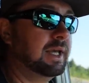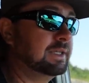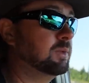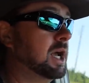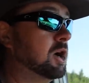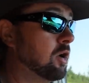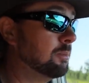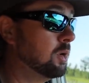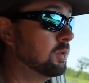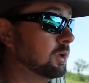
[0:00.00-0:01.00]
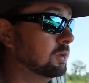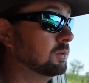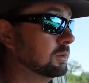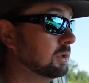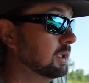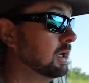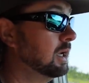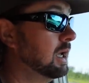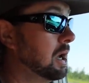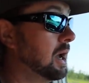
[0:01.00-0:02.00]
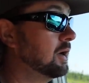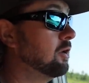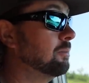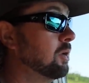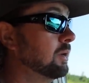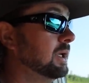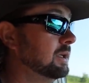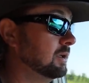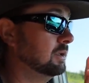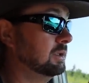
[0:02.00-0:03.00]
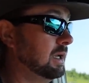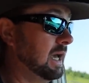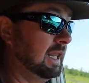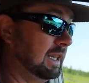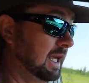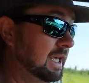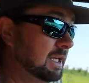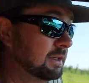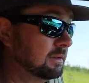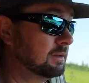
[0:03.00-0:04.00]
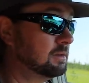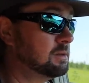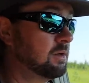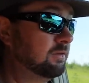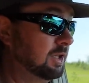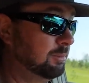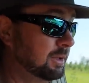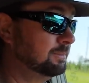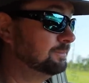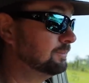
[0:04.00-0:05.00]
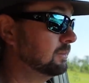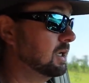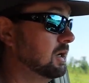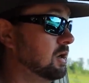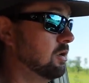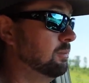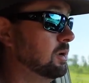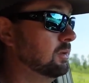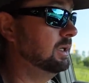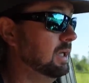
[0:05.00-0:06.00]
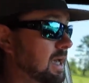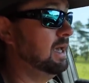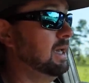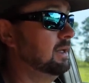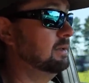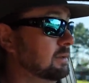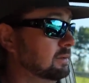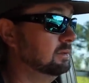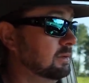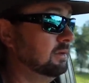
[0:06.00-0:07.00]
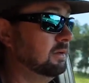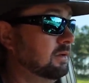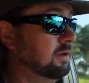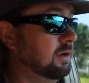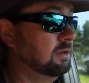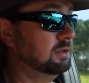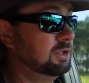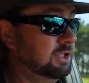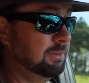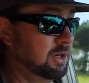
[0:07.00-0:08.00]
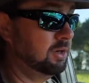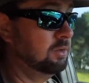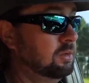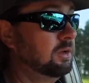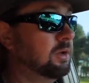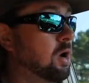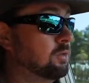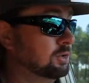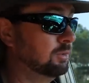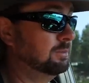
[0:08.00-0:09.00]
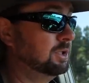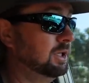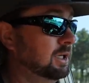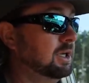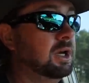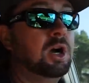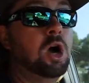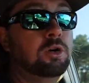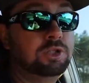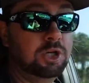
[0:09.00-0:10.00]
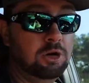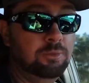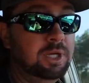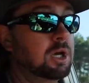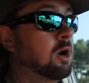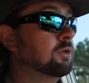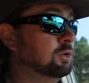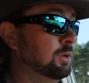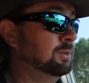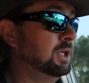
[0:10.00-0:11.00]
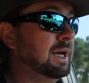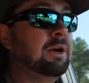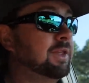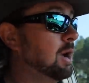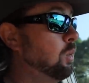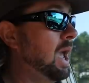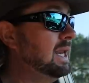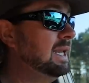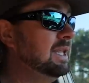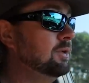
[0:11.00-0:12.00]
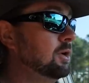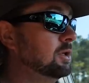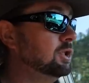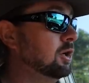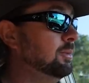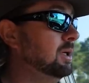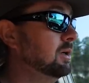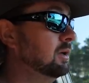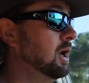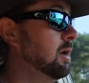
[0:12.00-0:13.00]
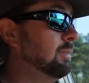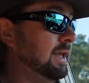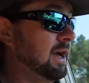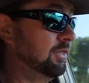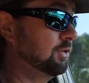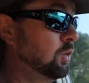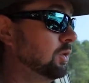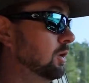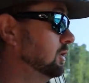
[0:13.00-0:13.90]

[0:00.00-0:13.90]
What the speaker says: That's what I caught him on. I caught him on it at Lay, flipping. Caught him on it at Seminole on a swim jig, Okeechobee on a swim jig. I don't think I weighed any on Okeechobee, but I threw an